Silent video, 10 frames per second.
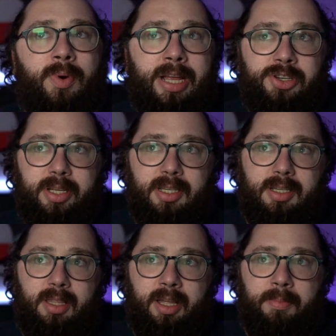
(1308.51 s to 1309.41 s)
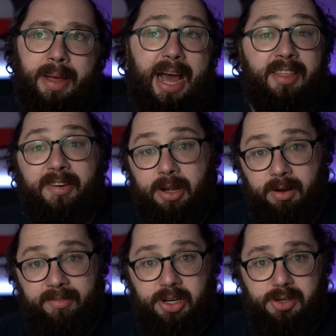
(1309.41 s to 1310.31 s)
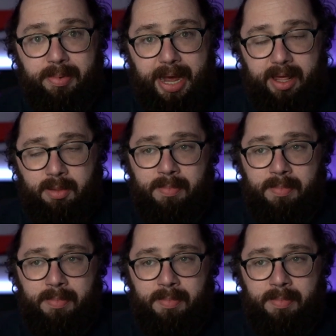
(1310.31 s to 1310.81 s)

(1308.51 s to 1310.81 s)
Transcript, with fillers: Righteous, the Pathfinder adventure path,